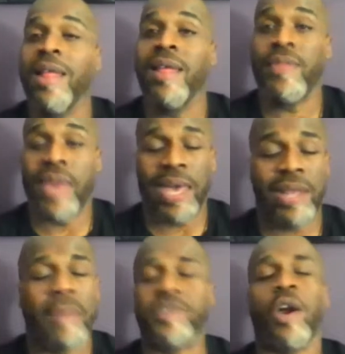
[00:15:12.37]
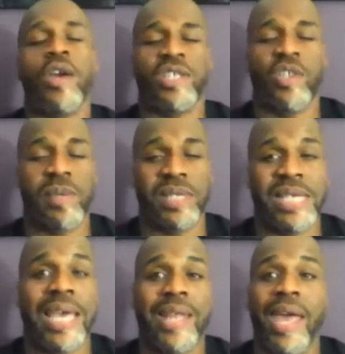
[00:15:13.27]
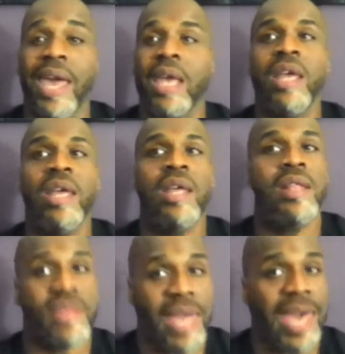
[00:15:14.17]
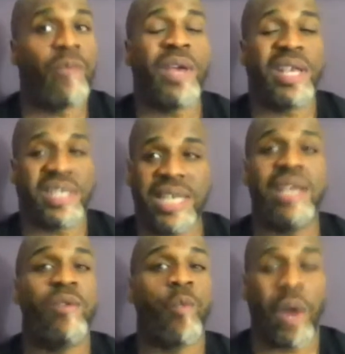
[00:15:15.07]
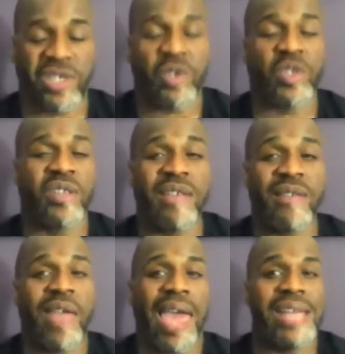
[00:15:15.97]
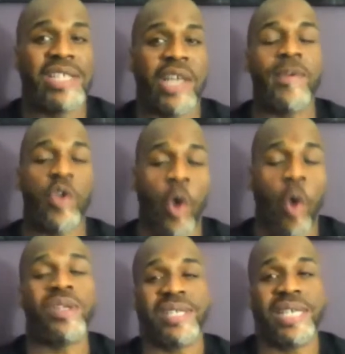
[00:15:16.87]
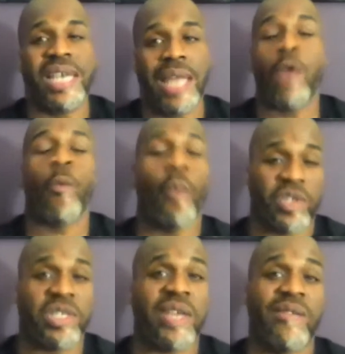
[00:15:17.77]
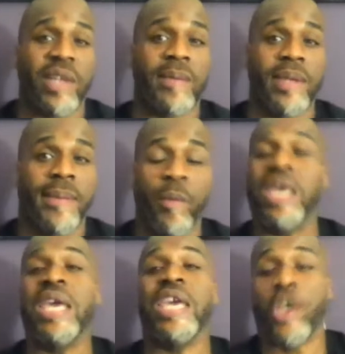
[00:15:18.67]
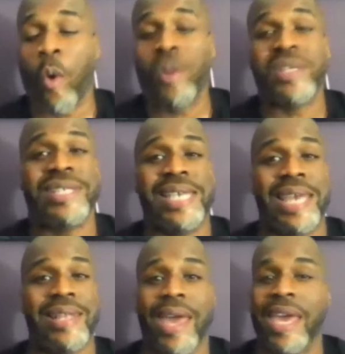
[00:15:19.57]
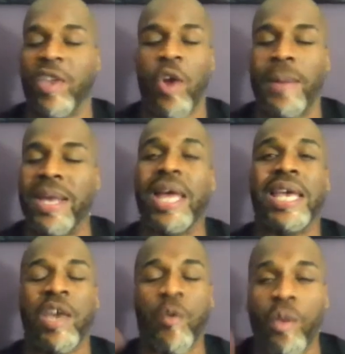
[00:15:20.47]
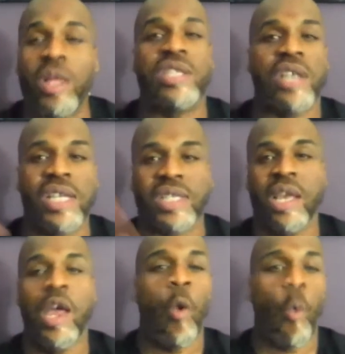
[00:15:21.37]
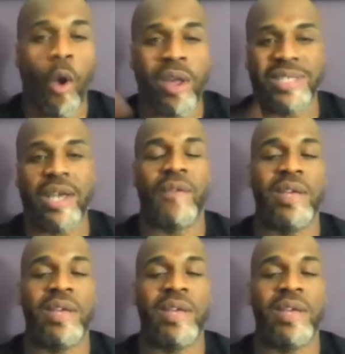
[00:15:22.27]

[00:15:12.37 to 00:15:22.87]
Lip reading: then TNA, then we can see wrestlers leaving AEW go into TNA, wrestlers leaving WWE go into TNA. You know what I mean? Like it really does work itself